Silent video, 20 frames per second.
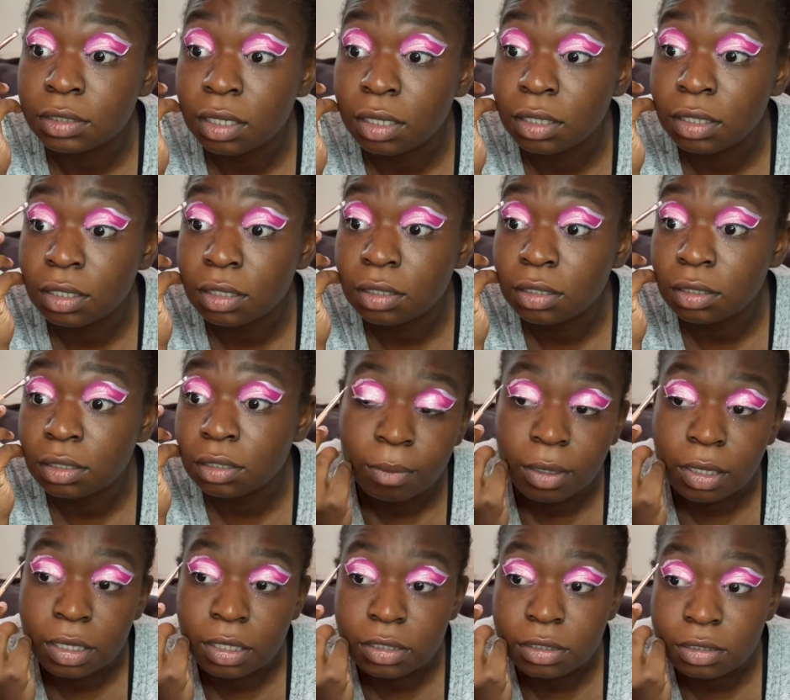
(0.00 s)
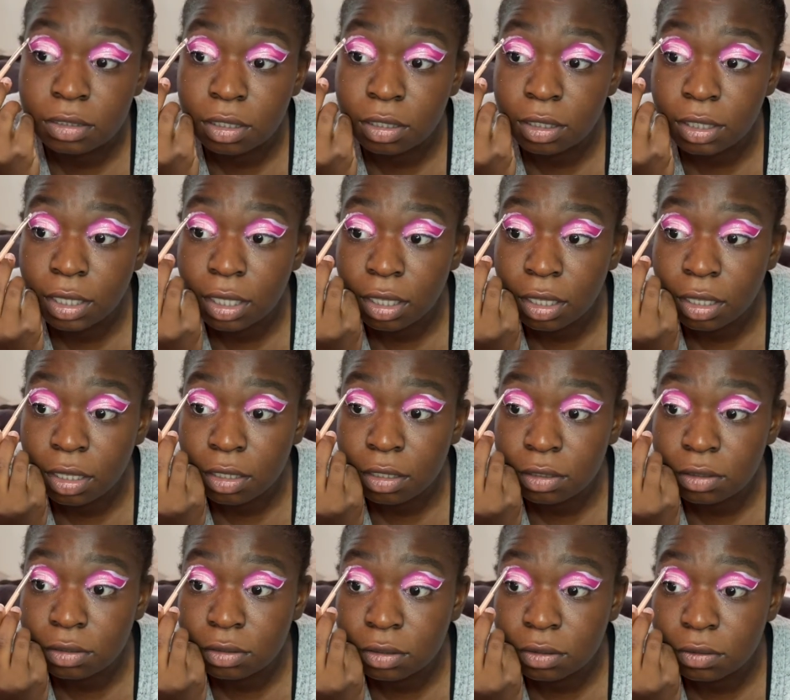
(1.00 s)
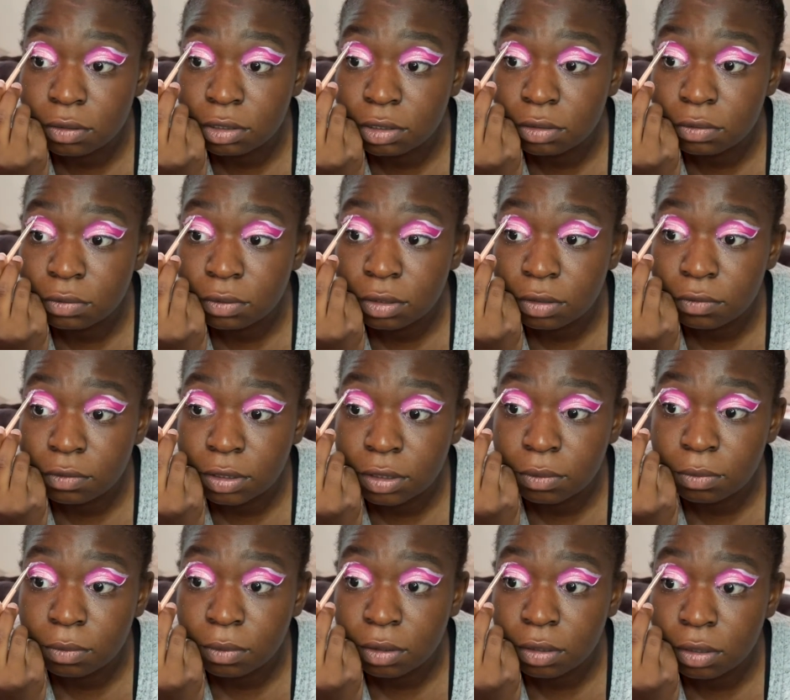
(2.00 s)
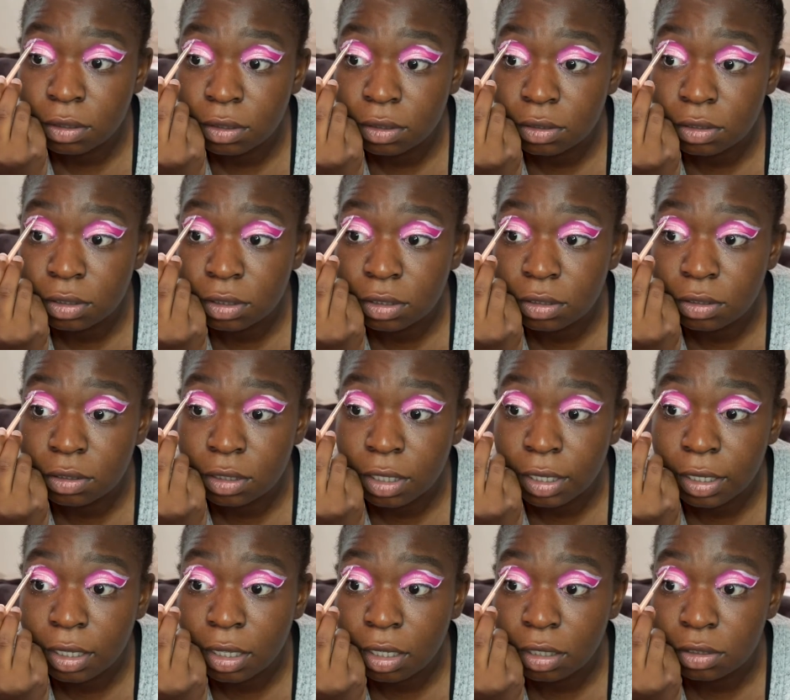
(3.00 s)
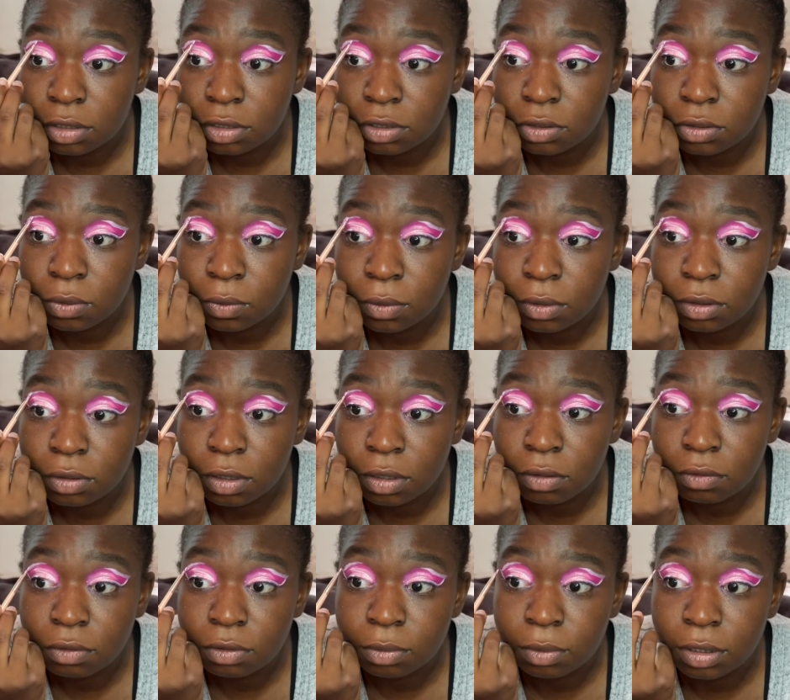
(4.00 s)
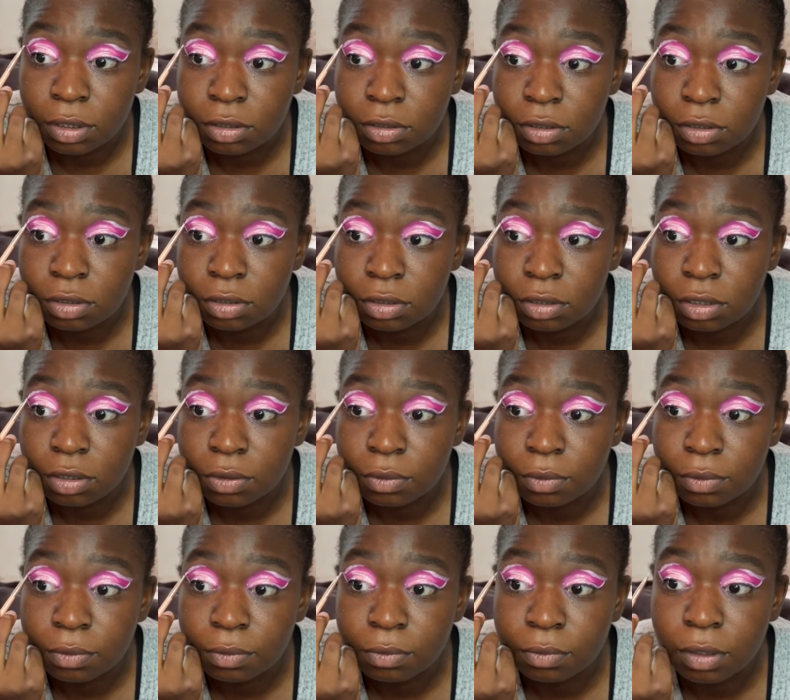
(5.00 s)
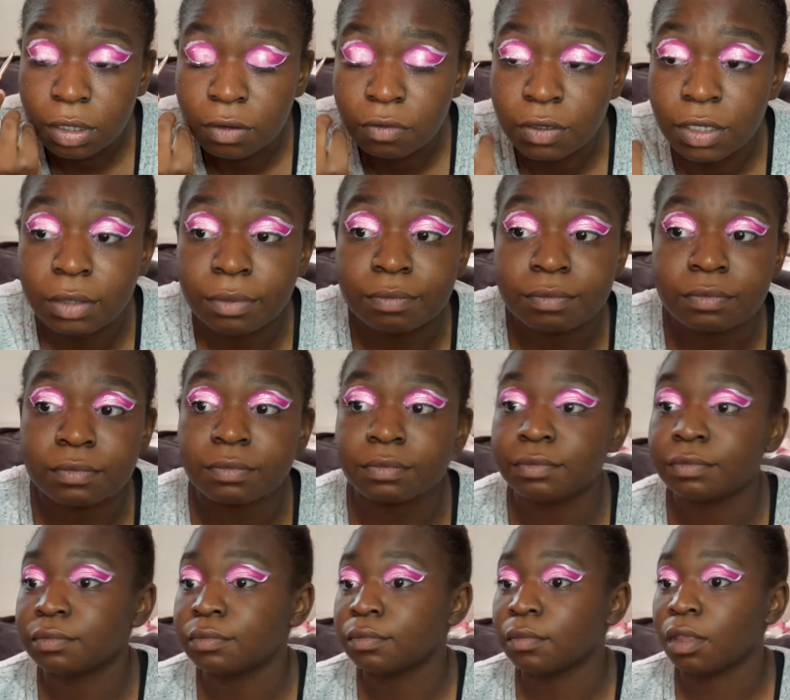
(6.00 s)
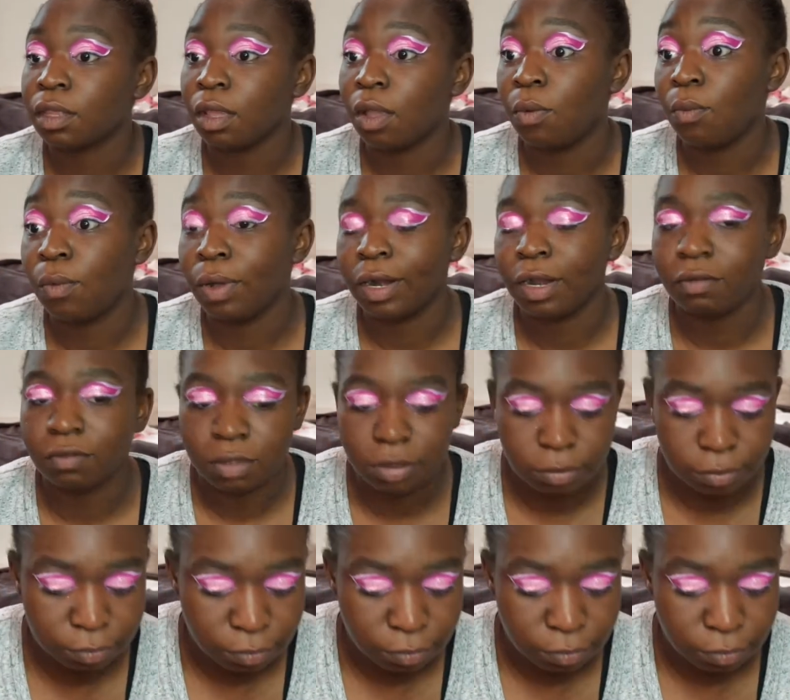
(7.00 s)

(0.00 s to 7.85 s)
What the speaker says: it. But he's still a king, so he gets whatever he wants. He's like got sores all over, but he's just ew. Whatever.